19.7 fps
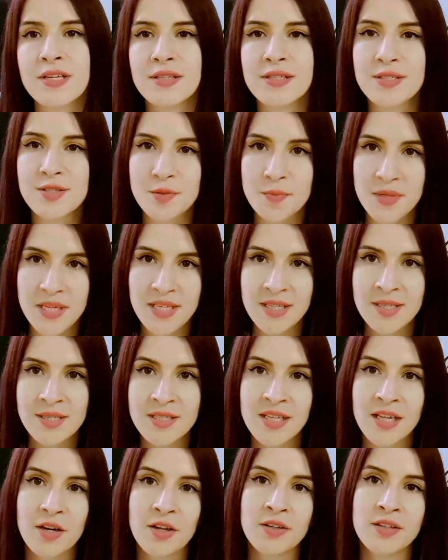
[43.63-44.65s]
This means
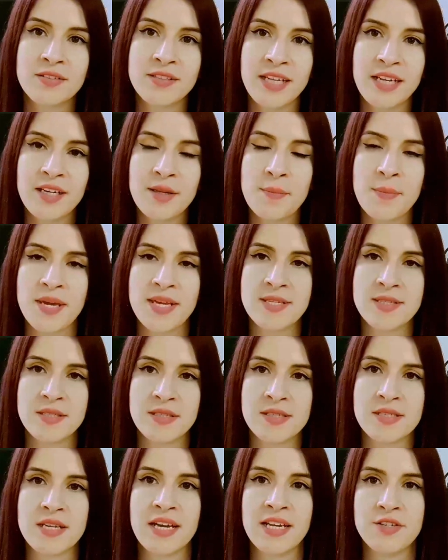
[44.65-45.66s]
that on a daily
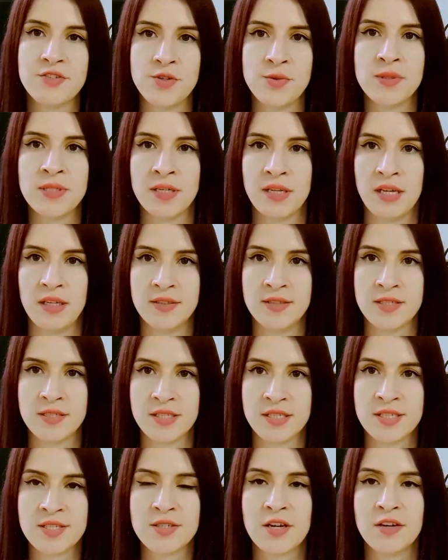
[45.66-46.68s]
basis I do
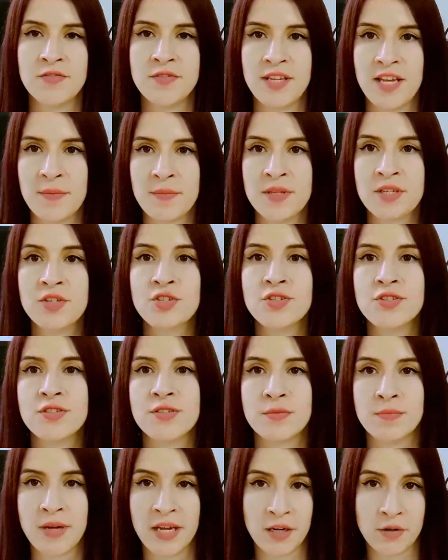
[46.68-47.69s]
analysis of
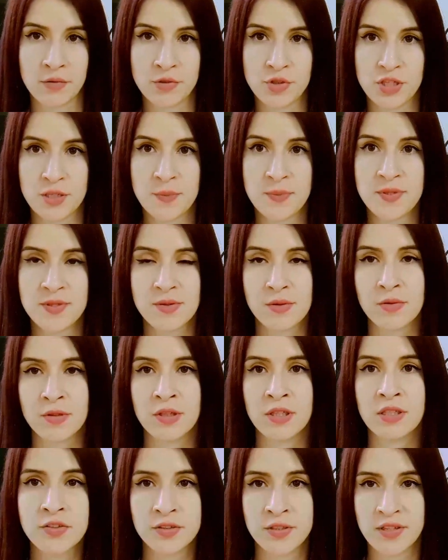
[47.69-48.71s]
damaged microchips
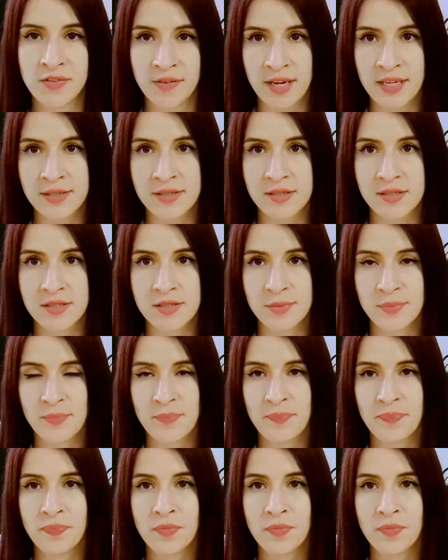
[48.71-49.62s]
or devices.